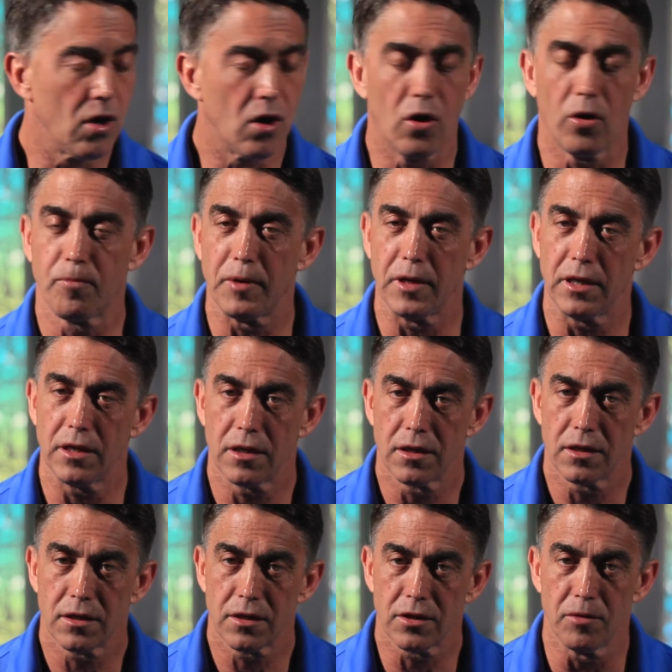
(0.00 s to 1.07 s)
open
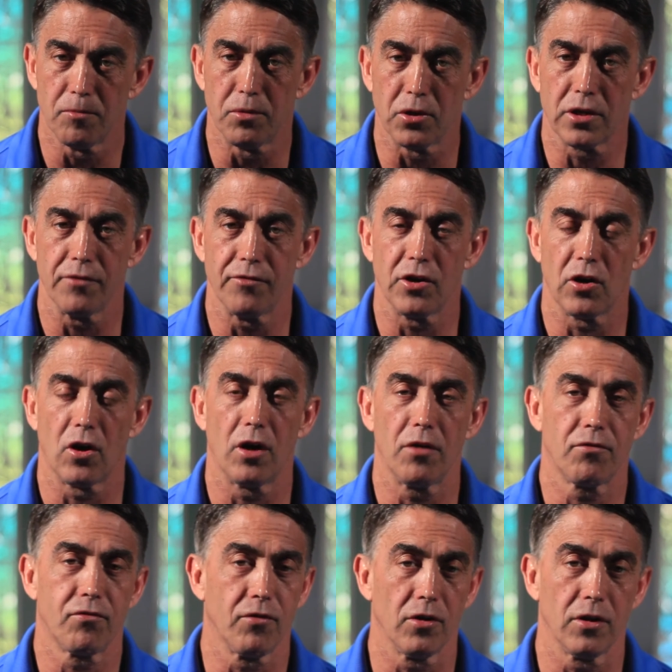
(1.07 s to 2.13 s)
the book of your
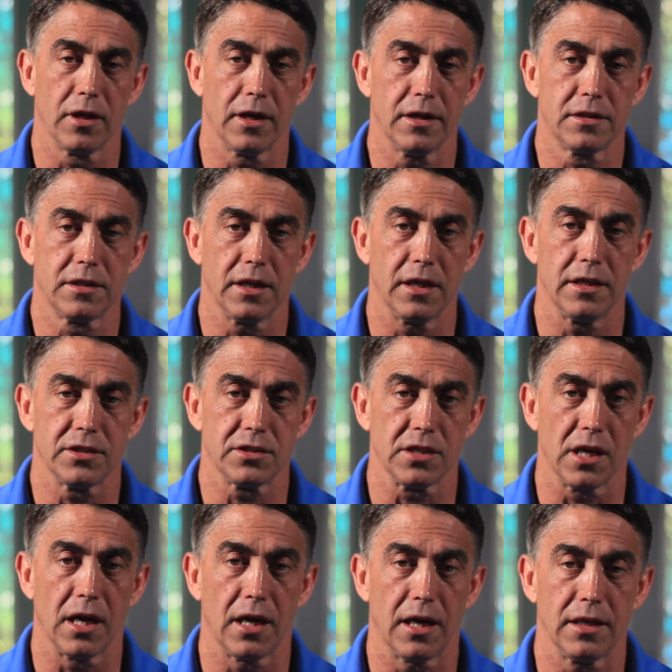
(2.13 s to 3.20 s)
heart fully to his
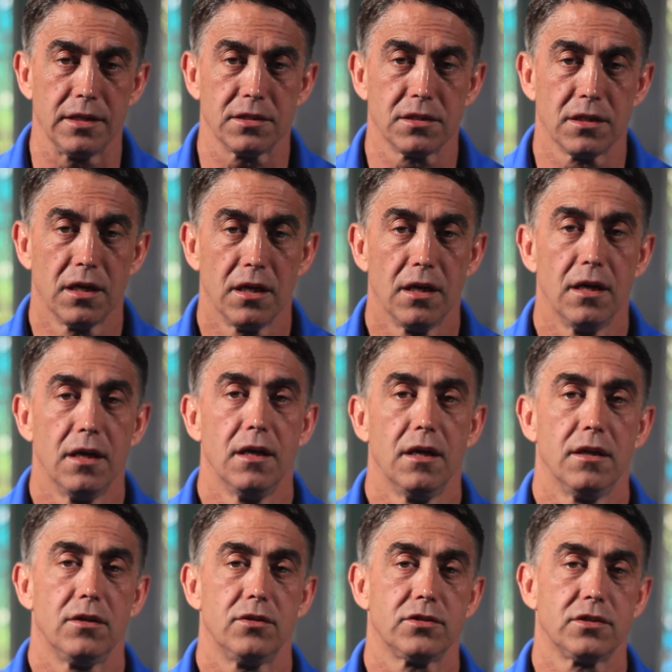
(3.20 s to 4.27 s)
eyes.
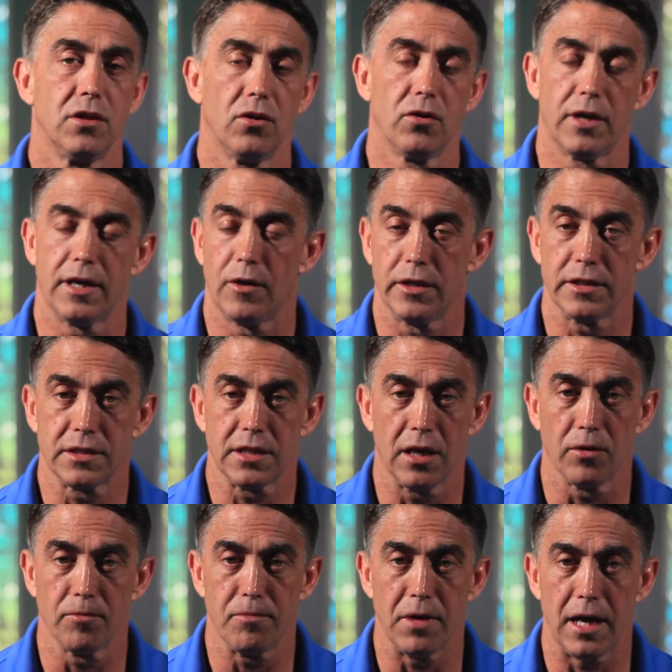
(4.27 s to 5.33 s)
There's no areas
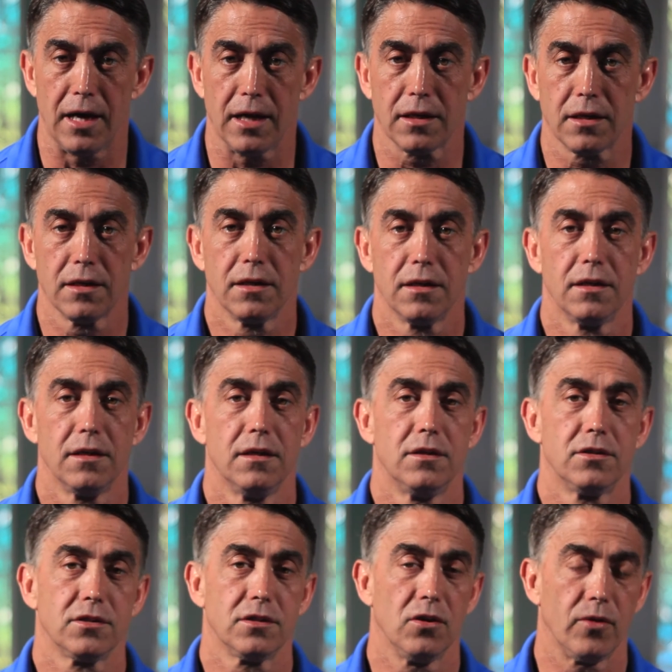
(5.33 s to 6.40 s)
held back.
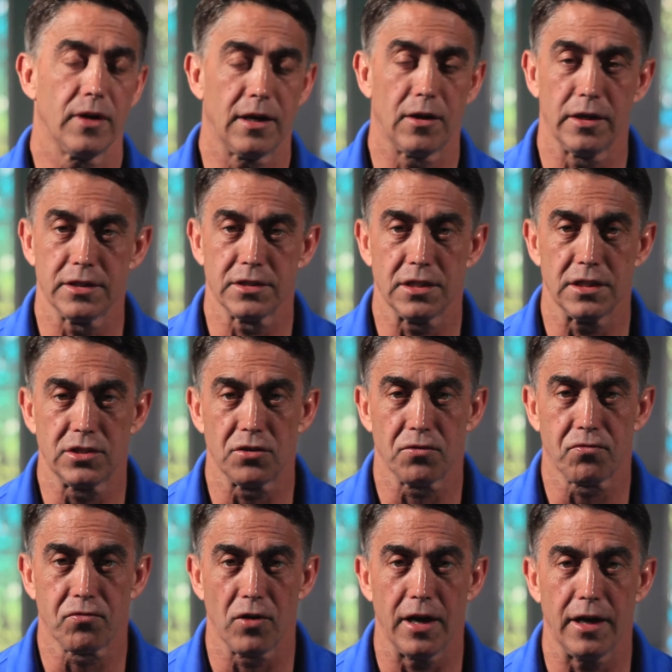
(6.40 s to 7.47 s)
There's no areas that you're
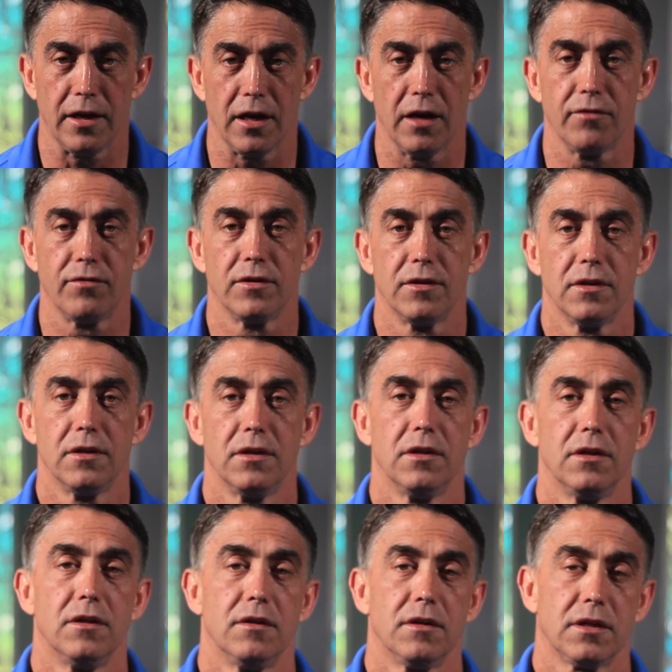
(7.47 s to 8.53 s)
afraid of,
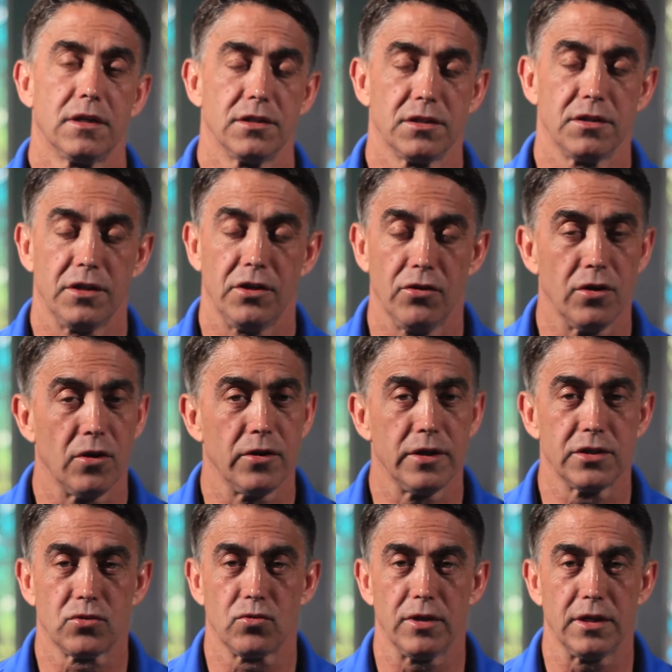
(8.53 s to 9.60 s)
because you know
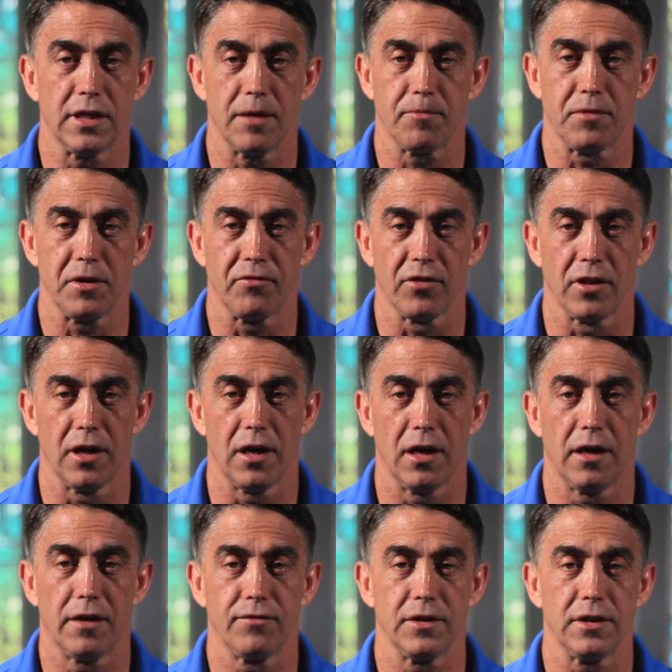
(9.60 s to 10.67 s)
his redemptive
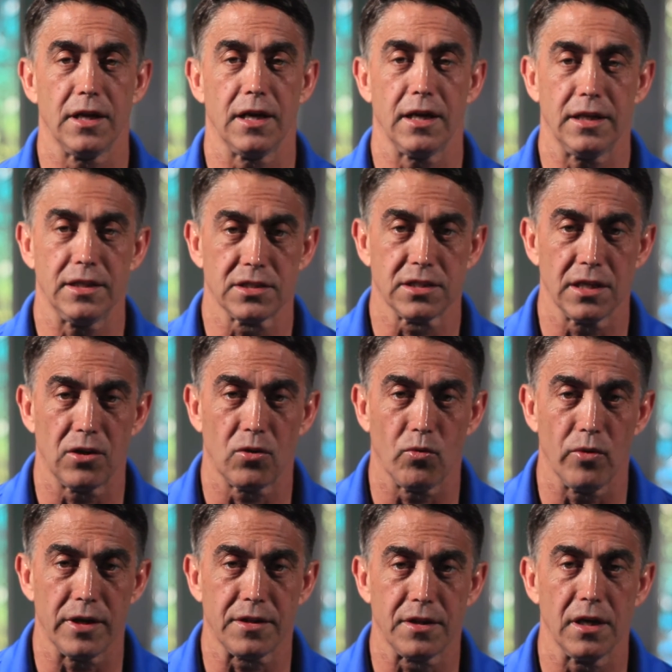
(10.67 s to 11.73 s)
love and that he's there
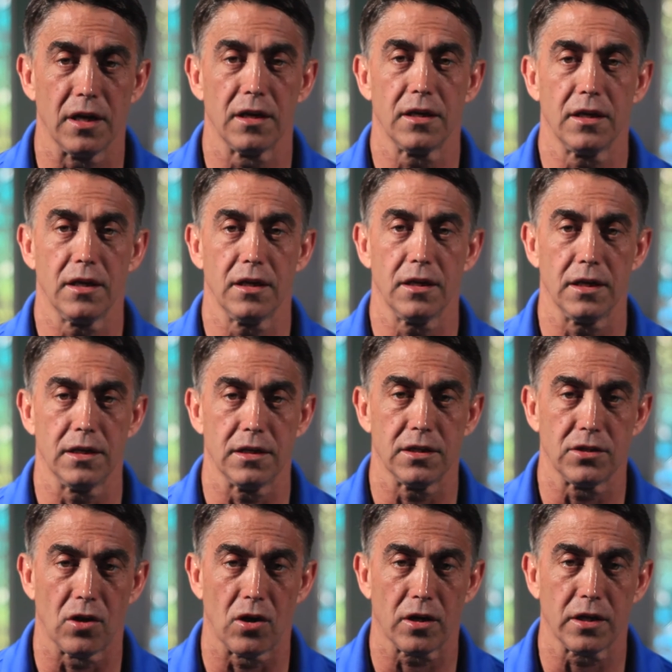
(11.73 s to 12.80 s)
with you in the
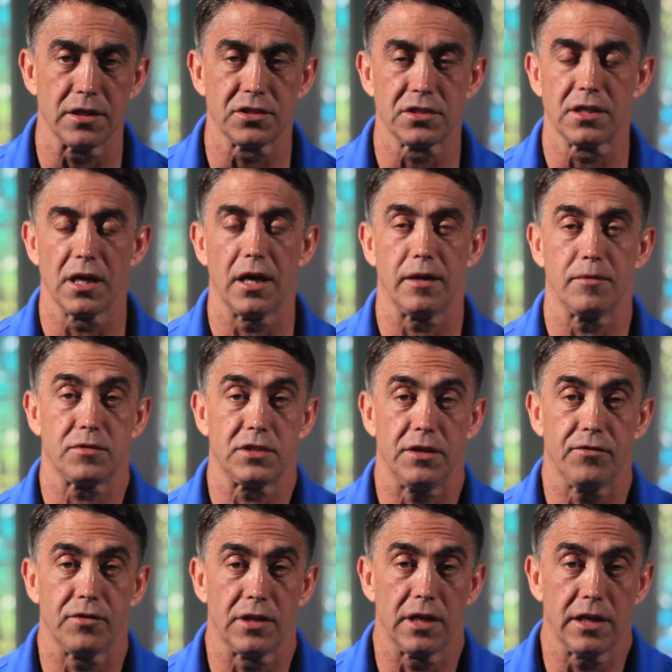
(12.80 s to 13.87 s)
darkest times,
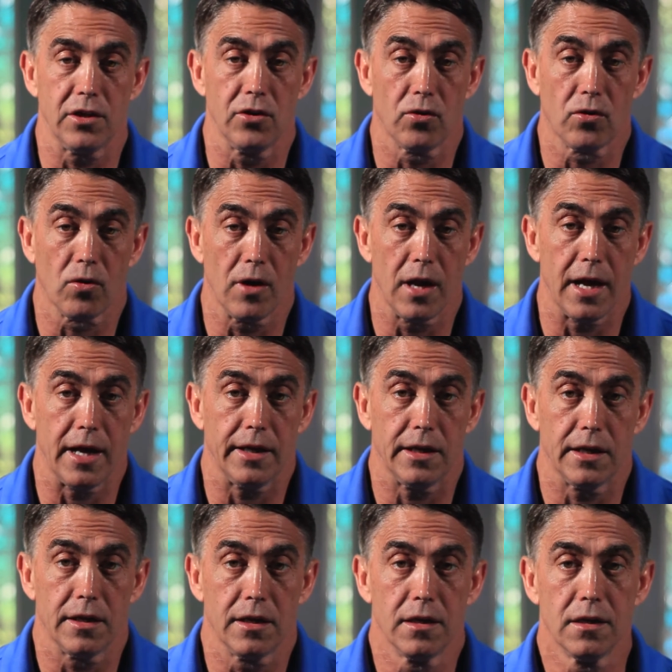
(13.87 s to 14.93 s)
even that you
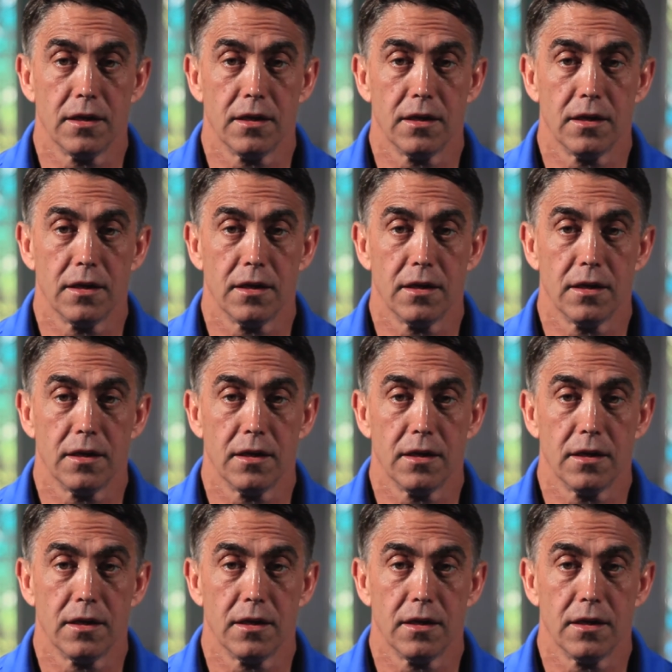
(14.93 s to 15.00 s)
created,